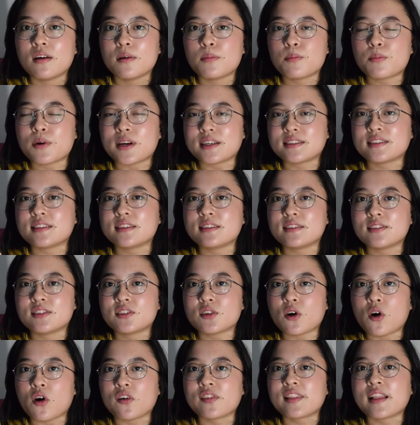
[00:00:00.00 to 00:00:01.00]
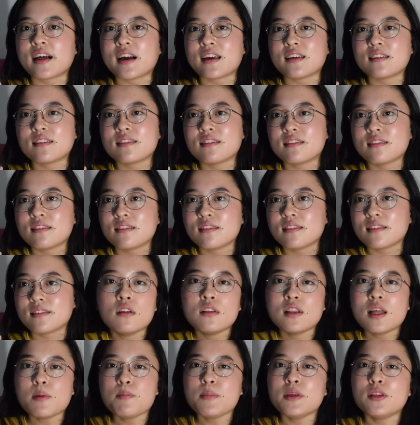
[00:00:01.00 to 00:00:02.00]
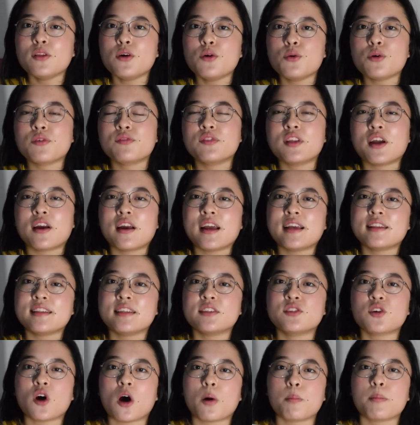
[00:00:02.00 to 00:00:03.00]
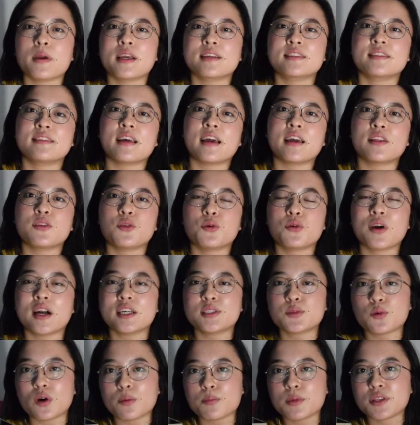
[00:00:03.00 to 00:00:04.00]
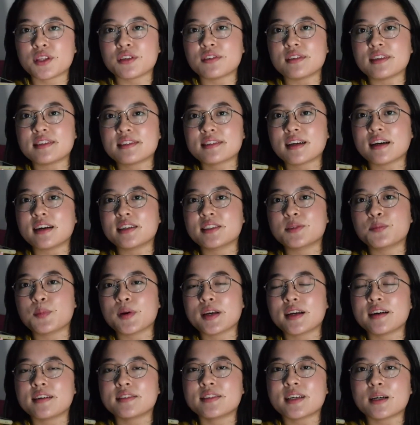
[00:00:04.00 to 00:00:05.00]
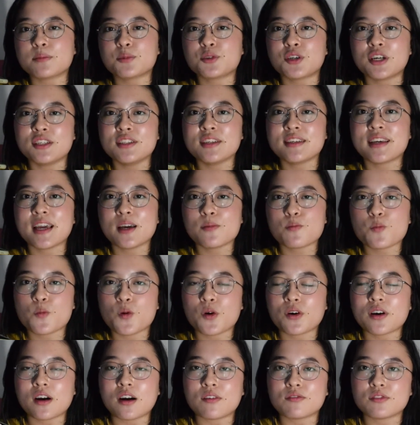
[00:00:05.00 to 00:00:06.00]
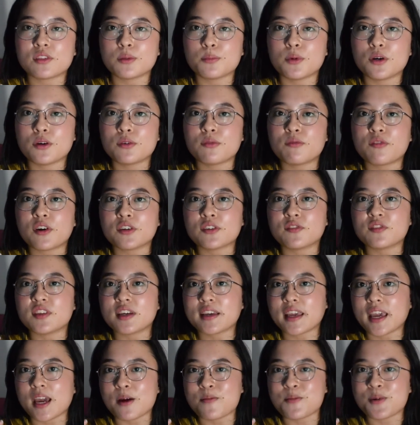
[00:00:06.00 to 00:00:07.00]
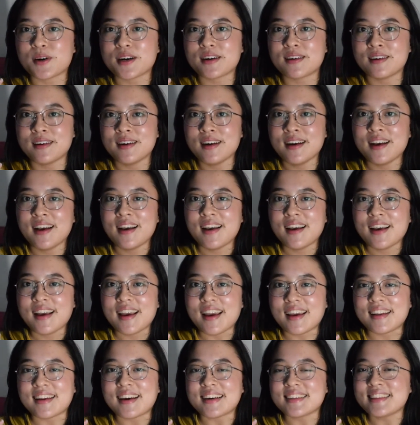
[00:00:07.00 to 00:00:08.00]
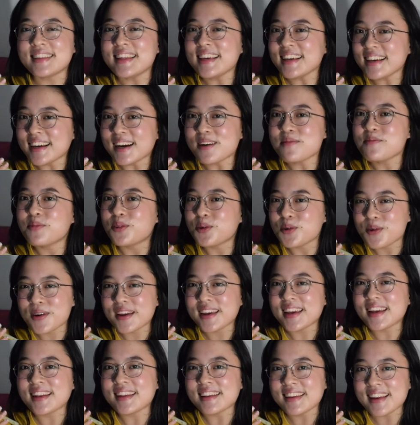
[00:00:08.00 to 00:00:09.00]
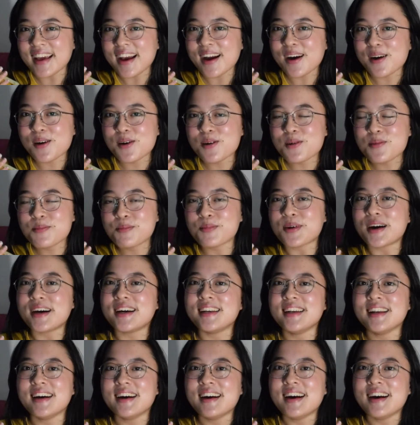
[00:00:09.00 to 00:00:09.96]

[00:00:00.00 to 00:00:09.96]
presence online. Let me know if there are any topics that you guys want me to discuss, because I'm trying to get more comfortable in front of the camera, and I think I'm doing it now, but